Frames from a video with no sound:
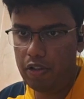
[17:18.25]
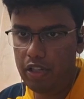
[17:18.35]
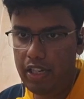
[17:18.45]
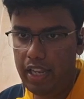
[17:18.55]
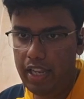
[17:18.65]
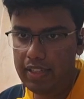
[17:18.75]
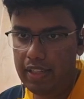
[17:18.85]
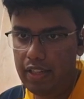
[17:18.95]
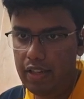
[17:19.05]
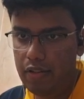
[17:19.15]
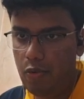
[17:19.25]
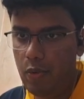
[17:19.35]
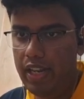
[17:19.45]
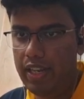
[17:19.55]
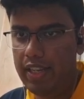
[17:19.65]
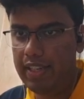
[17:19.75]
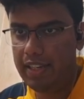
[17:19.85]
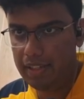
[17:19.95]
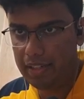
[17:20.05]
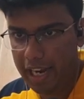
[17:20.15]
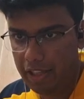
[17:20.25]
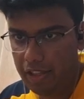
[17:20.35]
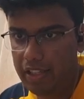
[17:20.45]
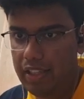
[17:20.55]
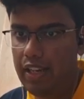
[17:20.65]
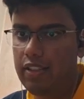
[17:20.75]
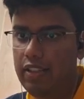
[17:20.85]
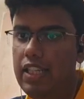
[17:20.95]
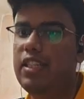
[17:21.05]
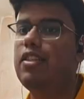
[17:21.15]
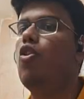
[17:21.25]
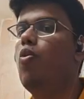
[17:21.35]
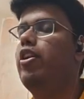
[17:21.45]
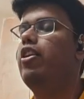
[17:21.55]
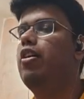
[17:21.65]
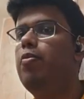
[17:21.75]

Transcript: takes and then queen takes. I didn't calculate that this opened up.